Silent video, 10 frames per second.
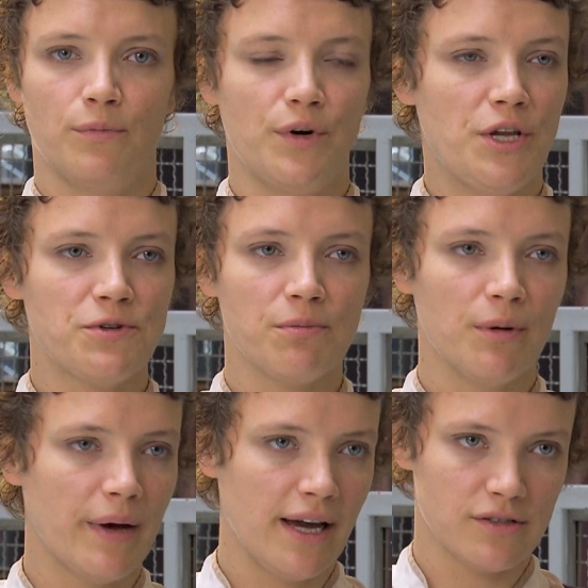
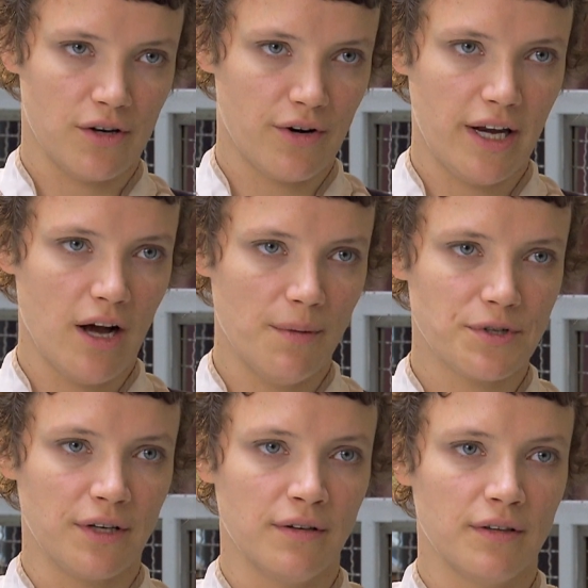reusable bags are a great
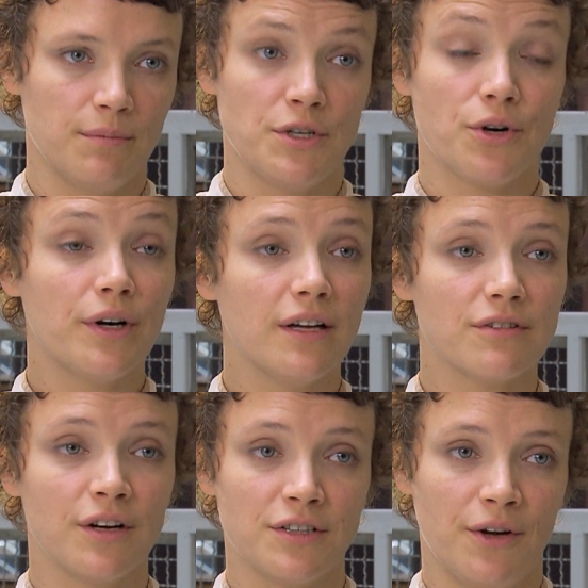option. The majority of
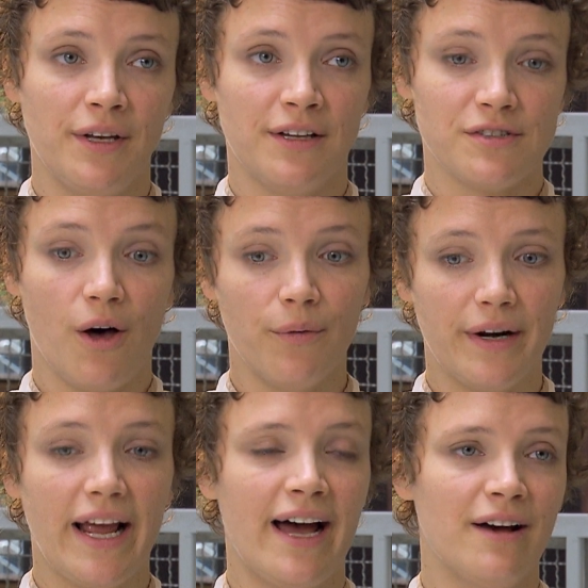Torontonians
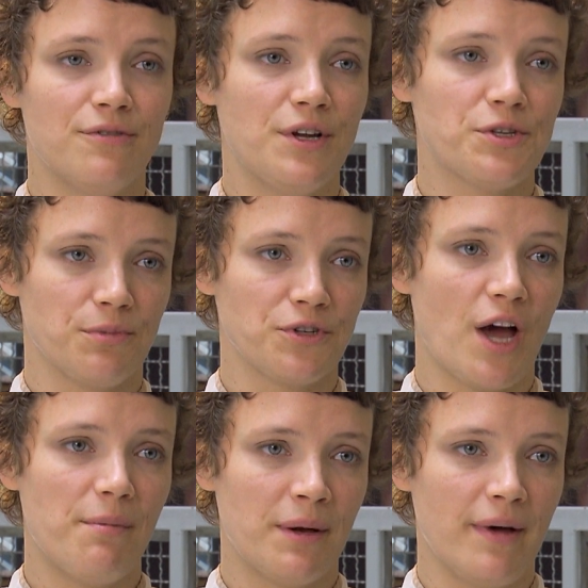already have reusable
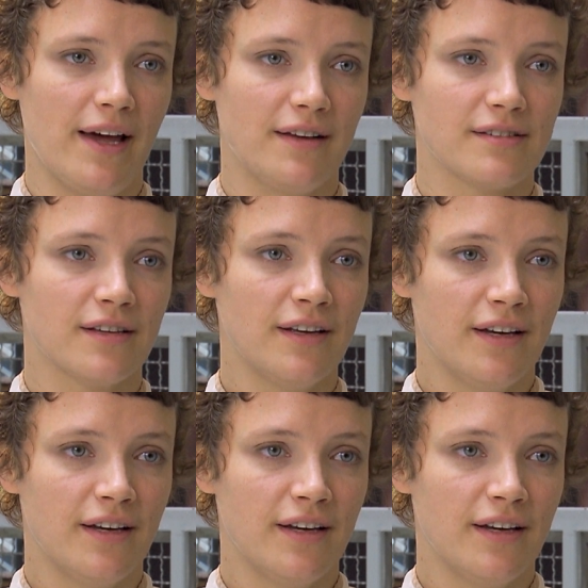shopping bags.